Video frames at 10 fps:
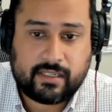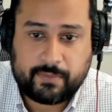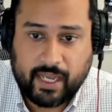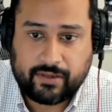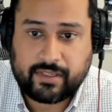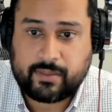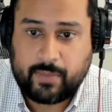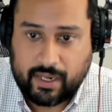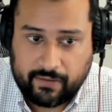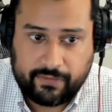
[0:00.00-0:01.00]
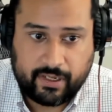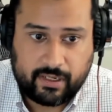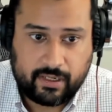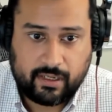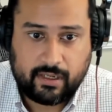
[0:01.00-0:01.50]
spouse's benefit,
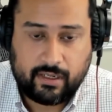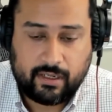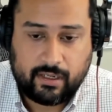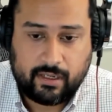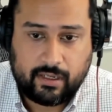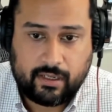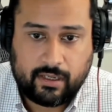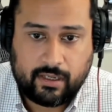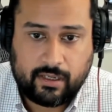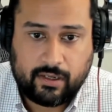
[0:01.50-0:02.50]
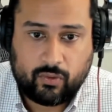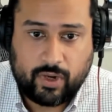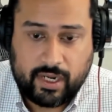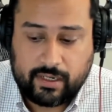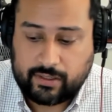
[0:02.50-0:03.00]

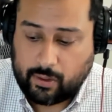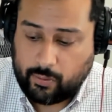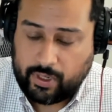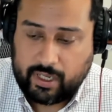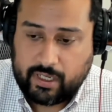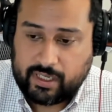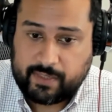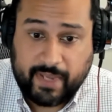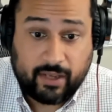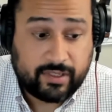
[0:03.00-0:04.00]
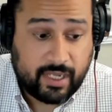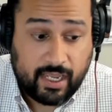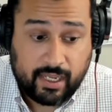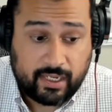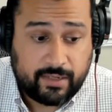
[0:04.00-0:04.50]
right? So spouse
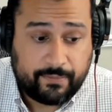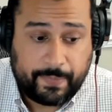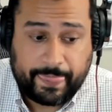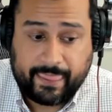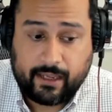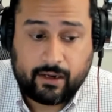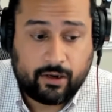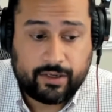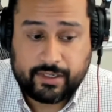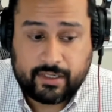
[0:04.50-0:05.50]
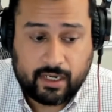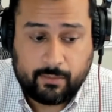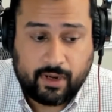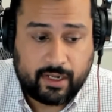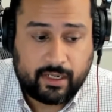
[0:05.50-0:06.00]
A earns a ton of
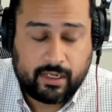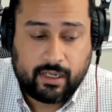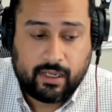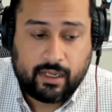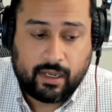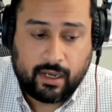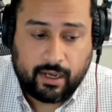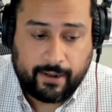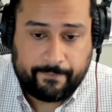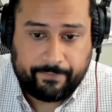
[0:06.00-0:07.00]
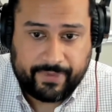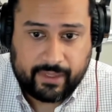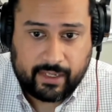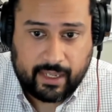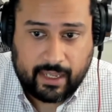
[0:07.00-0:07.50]
money,
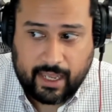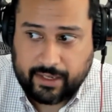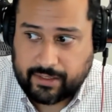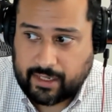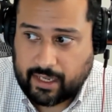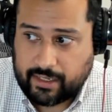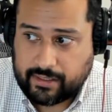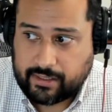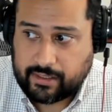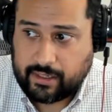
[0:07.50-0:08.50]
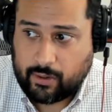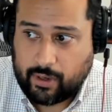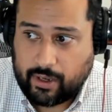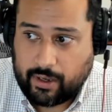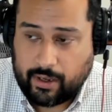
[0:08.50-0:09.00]
has
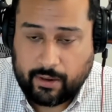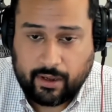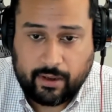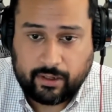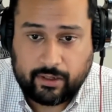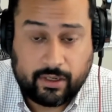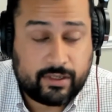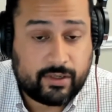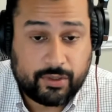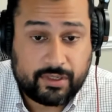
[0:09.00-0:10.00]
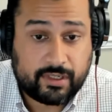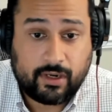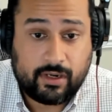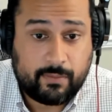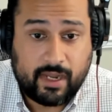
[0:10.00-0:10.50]
a good Social
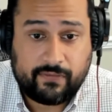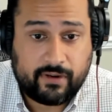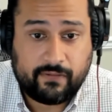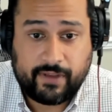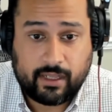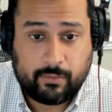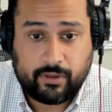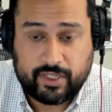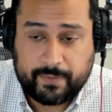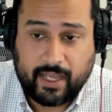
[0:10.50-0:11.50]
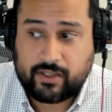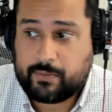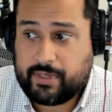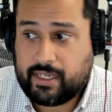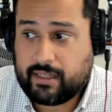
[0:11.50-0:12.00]
Security benefit available. Spouse
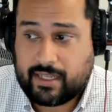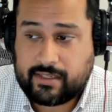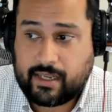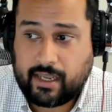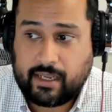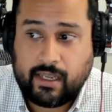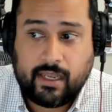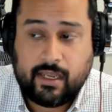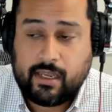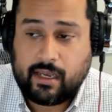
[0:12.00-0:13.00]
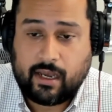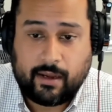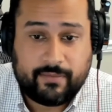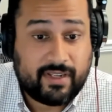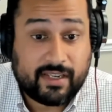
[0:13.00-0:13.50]
B, let's say,
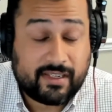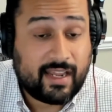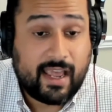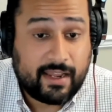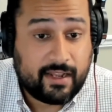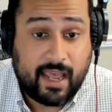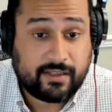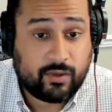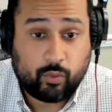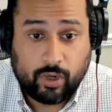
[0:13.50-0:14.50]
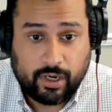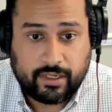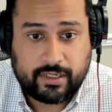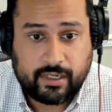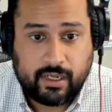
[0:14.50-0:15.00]
hasn't worked.